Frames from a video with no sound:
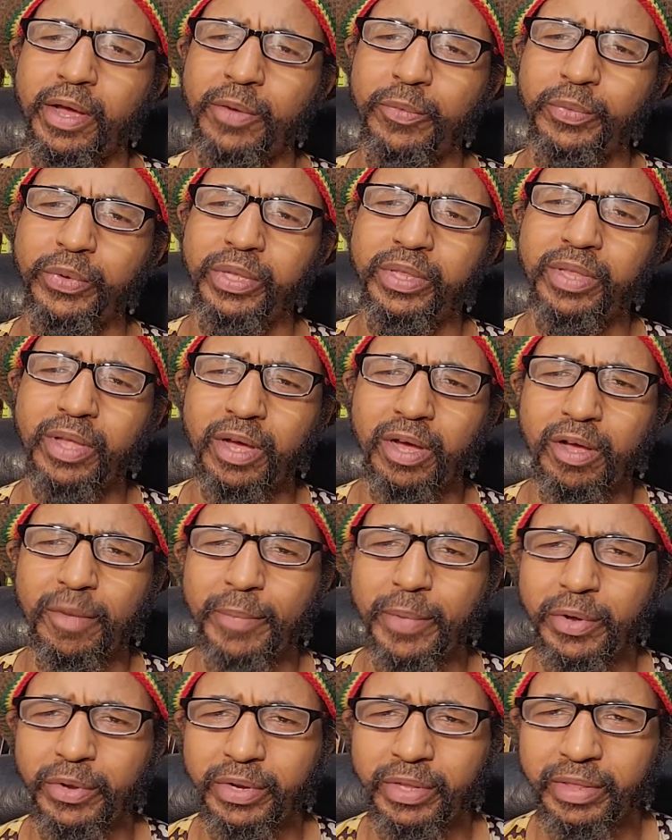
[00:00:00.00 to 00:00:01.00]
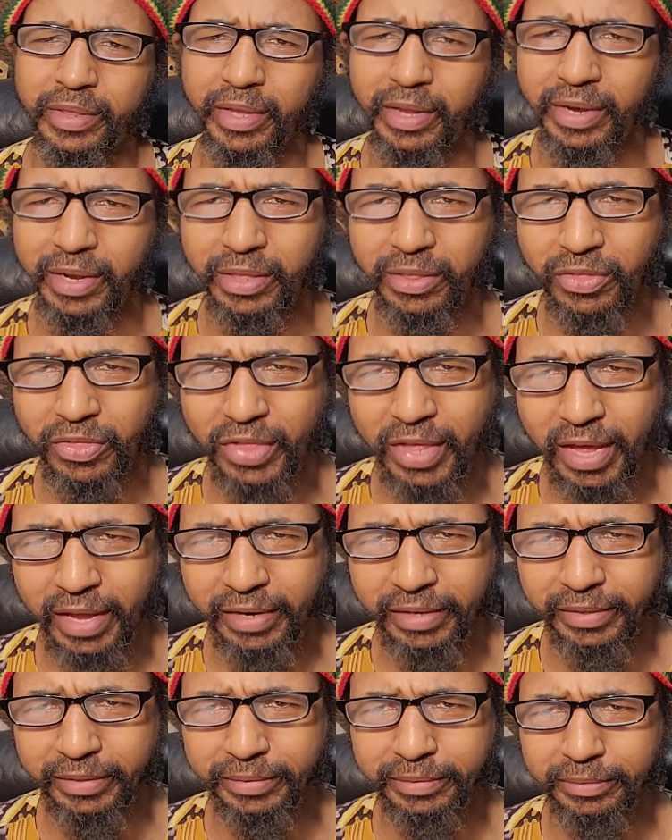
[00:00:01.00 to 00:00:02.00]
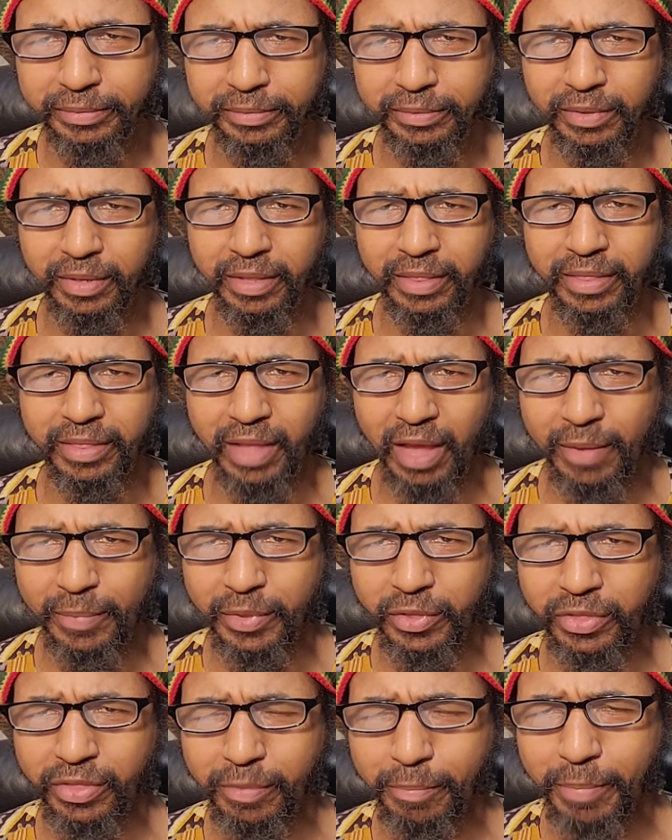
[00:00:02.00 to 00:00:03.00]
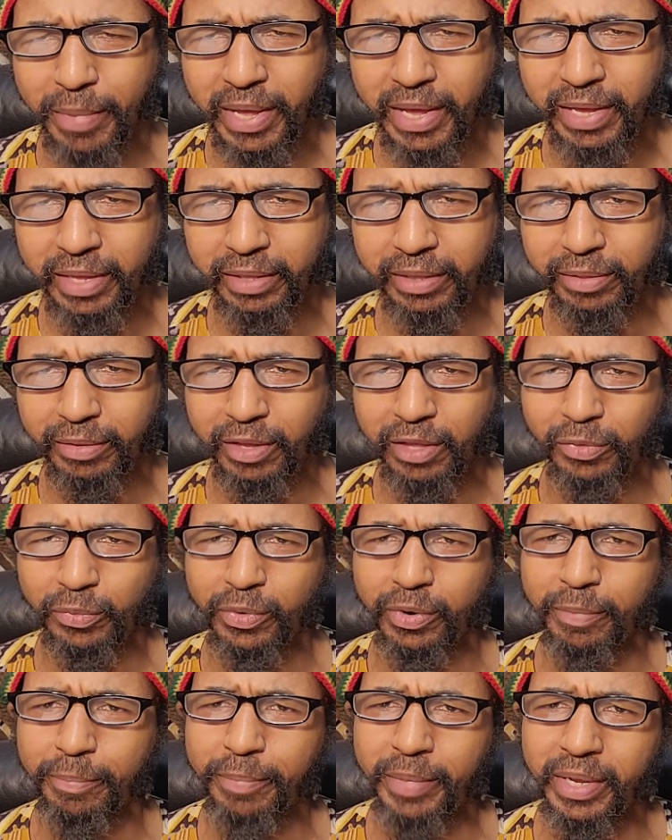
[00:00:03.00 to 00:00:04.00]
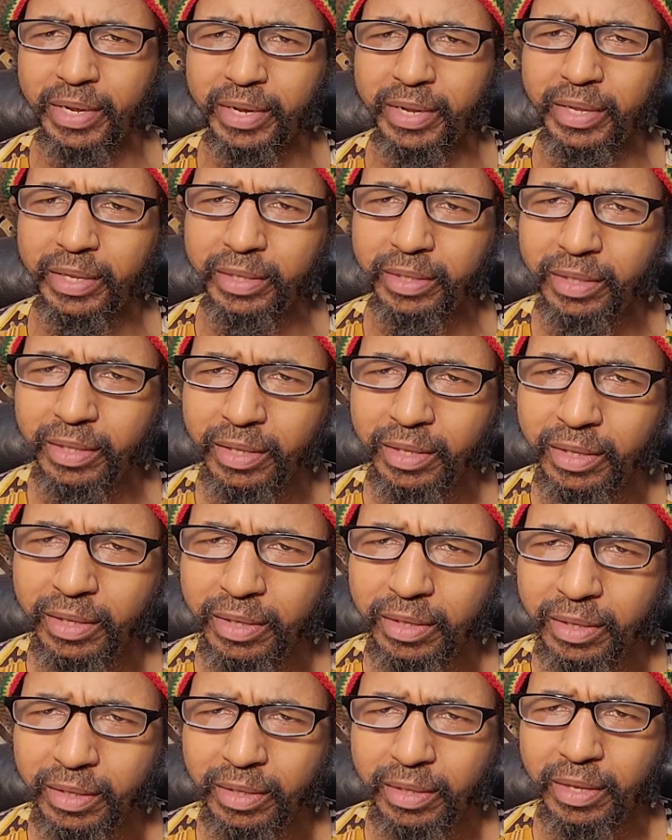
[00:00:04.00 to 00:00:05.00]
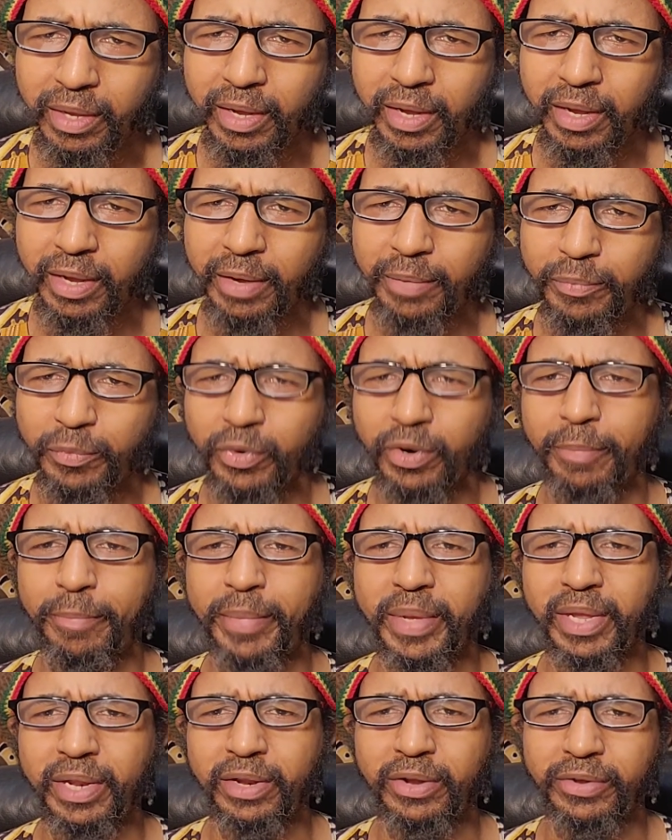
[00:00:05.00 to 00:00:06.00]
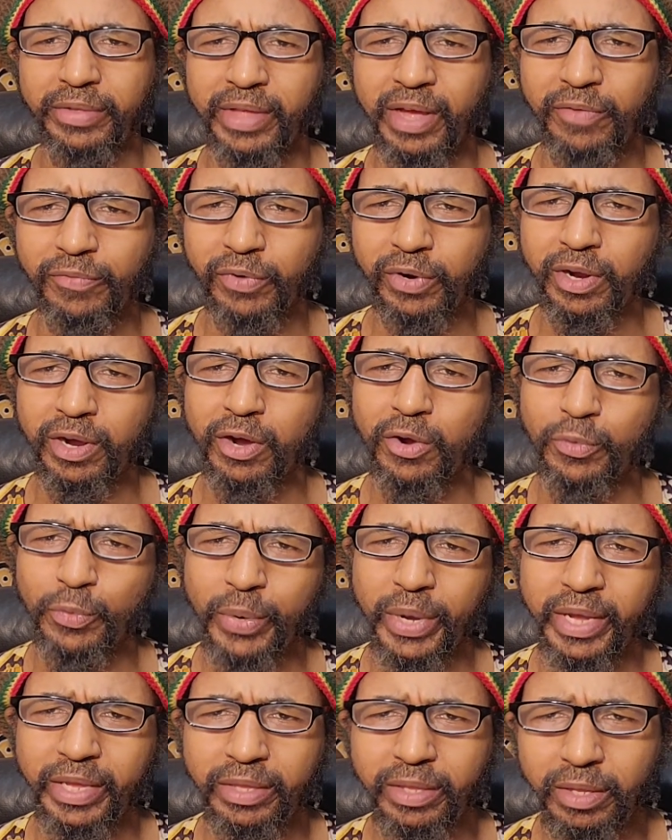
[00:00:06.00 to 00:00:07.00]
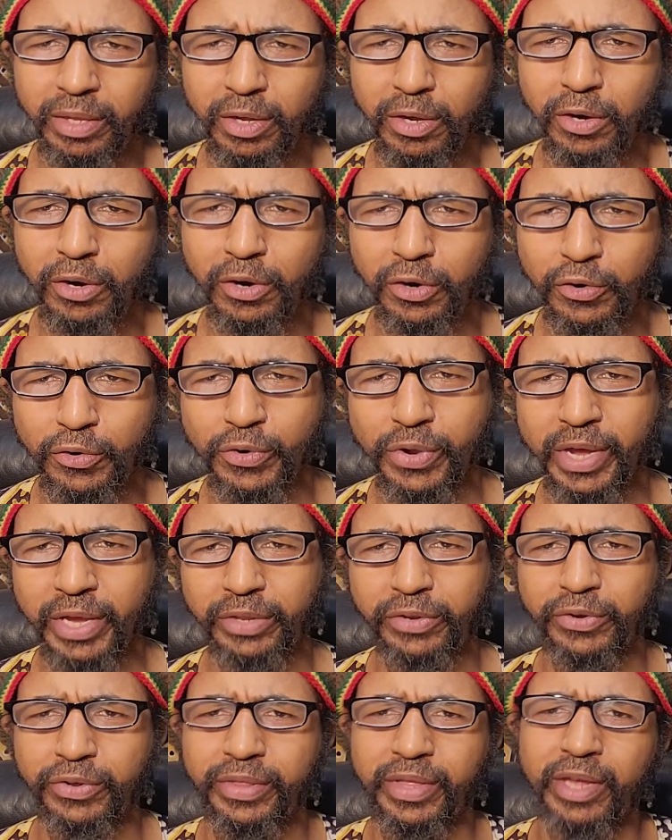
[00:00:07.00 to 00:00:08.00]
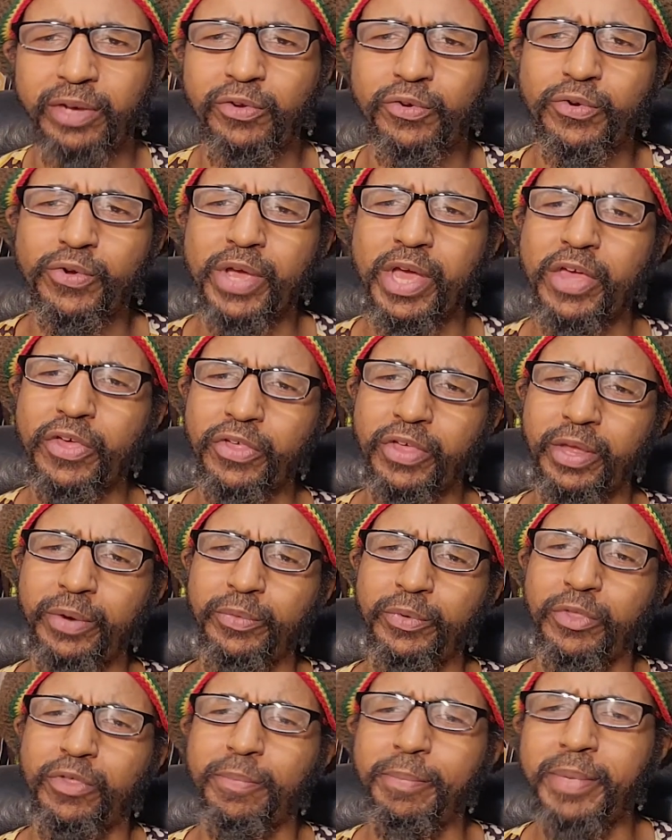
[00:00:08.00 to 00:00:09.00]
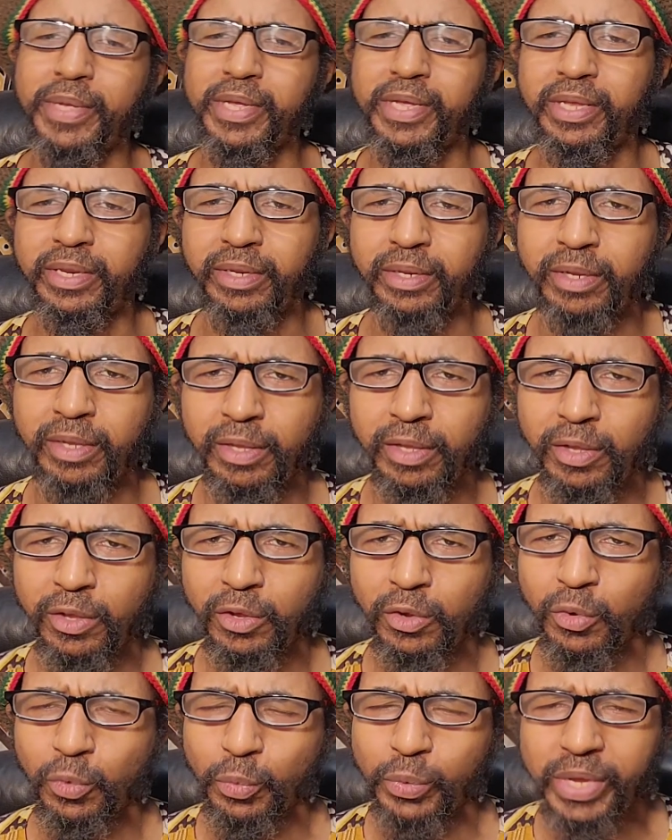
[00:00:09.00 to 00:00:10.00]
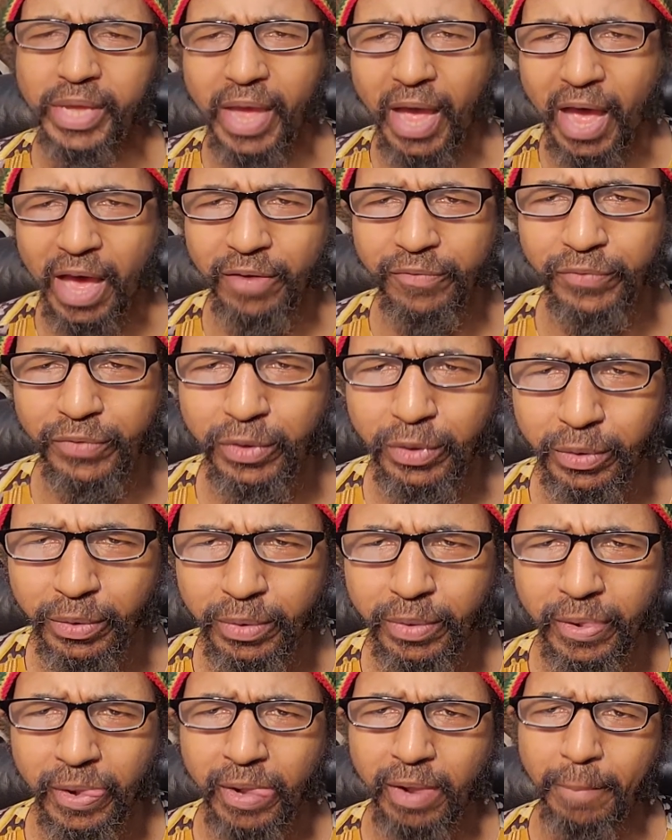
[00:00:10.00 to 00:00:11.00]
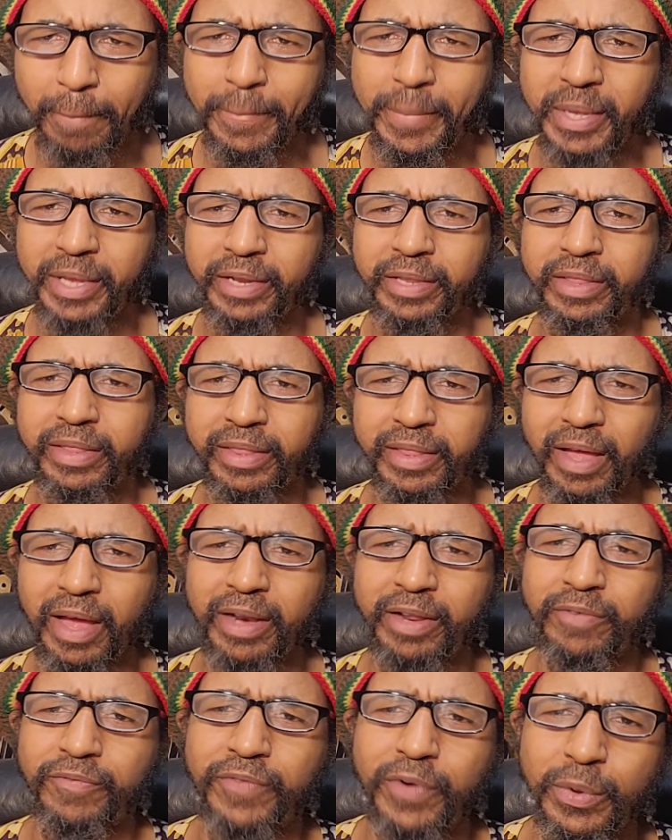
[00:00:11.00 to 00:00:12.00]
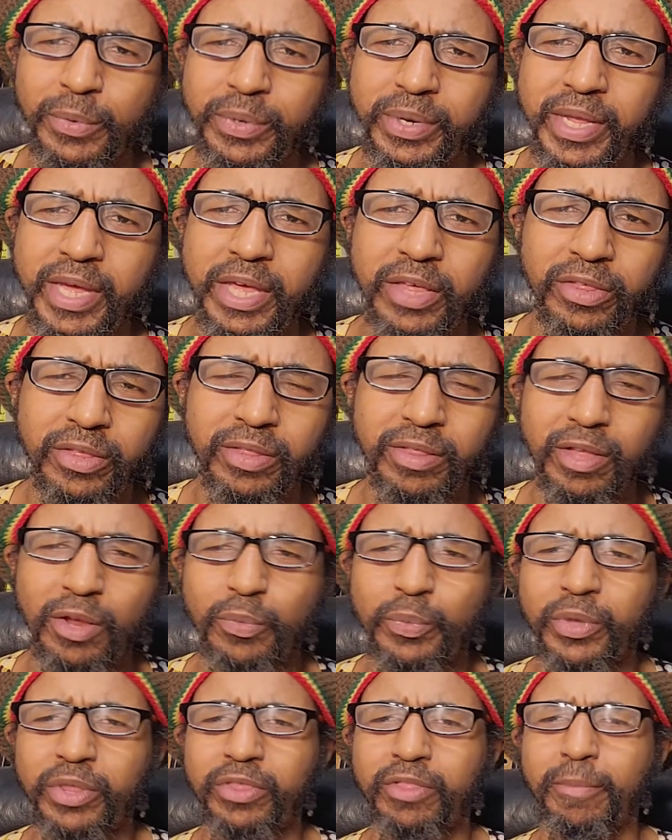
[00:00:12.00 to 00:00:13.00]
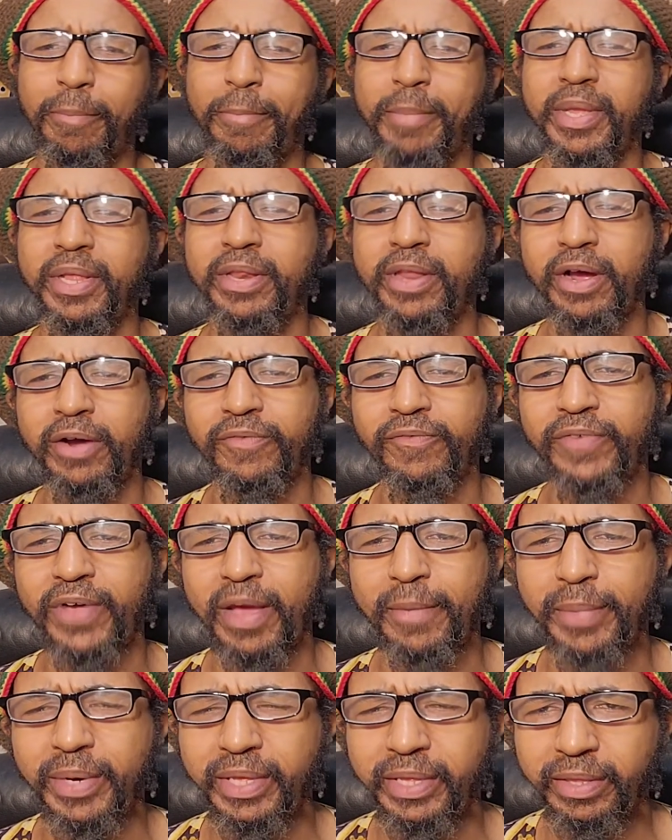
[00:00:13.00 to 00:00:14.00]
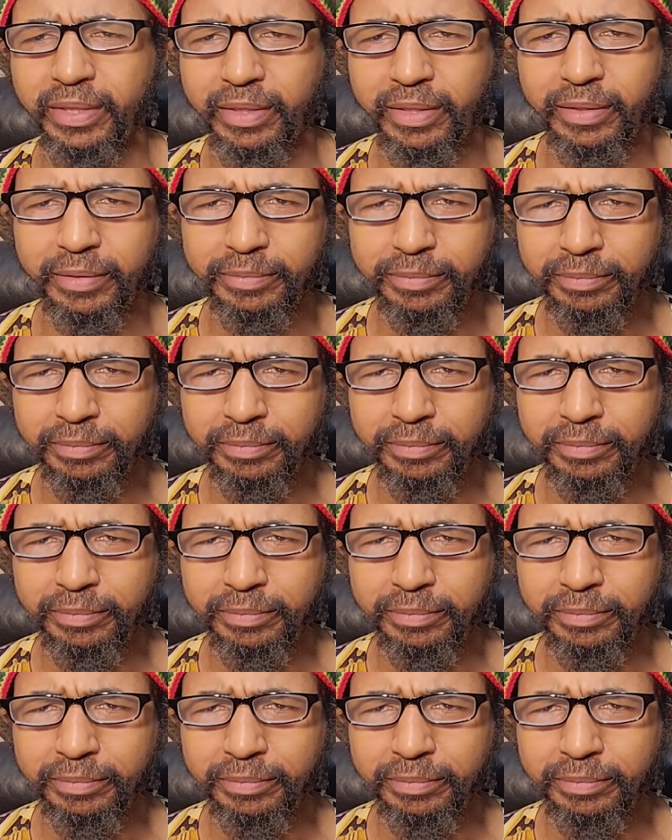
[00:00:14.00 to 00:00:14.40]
We talk about this on this channel. Establish the base, because we're building. We're builders. Africa, her creators and creation, which means we have to build solid foundations on which to build our families.